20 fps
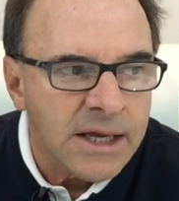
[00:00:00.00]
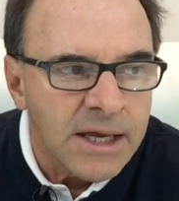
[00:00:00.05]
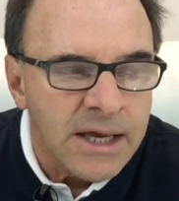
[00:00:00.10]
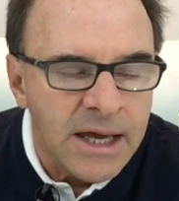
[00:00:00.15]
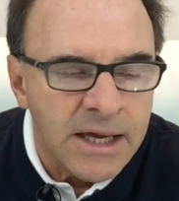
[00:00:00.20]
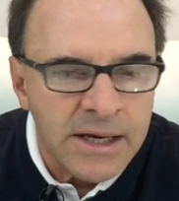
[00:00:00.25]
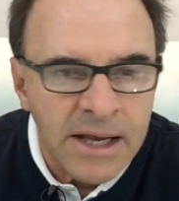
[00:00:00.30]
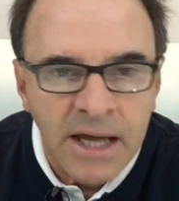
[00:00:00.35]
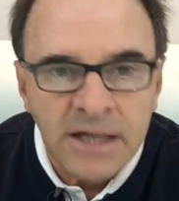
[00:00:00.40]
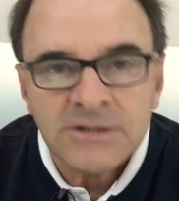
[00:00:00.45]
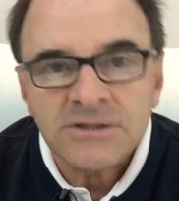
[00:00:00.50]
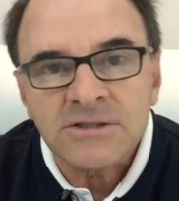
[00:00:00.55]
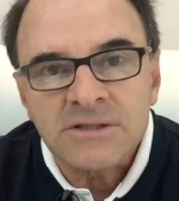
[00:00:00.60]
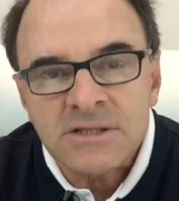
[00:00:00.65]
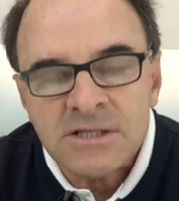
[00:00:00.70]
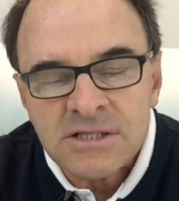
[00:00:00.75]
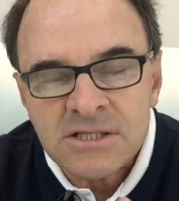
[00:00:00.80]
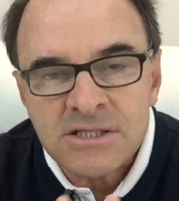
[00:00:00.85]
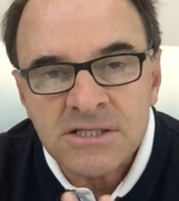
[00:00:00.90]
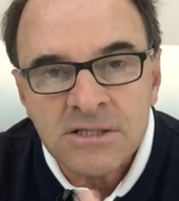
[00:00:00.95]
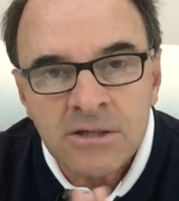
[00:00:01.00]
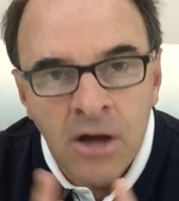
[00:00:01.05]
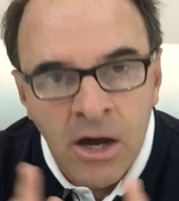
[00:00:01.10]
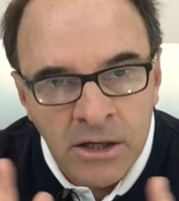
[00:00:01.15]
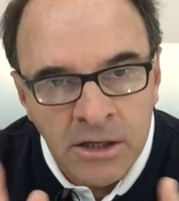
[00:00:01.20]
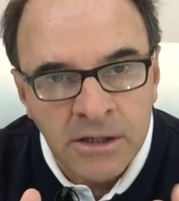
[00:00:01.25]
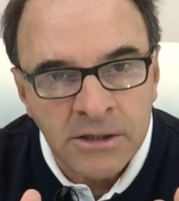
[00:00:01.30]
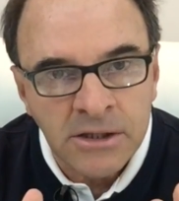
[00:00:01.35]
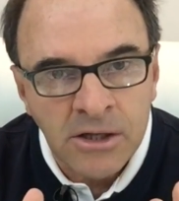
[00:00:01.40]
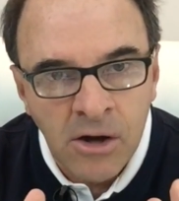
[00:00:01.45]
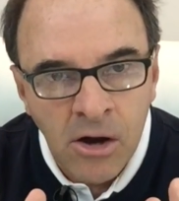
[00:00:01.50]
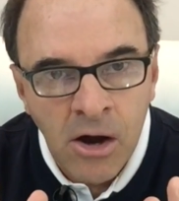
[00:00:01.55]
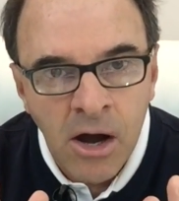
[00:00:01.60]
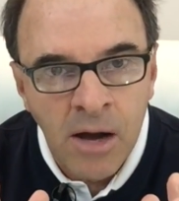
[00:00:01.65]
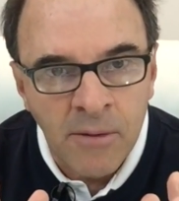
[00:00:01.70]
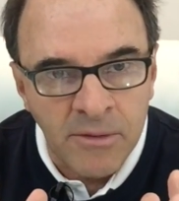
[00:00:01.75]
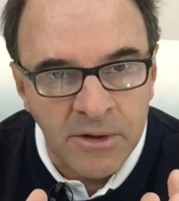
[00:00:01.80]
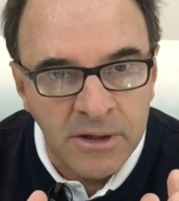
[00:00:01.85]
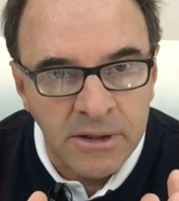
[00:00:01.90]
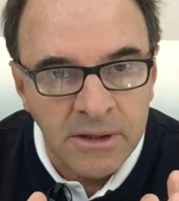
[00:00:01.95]
And actually, this is not
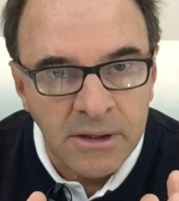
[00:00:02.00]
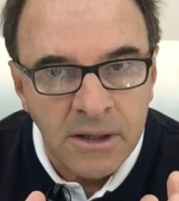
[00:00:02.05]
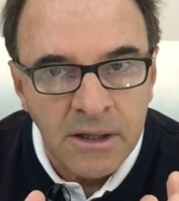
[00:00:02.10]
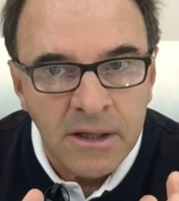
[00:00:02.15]
uncommon.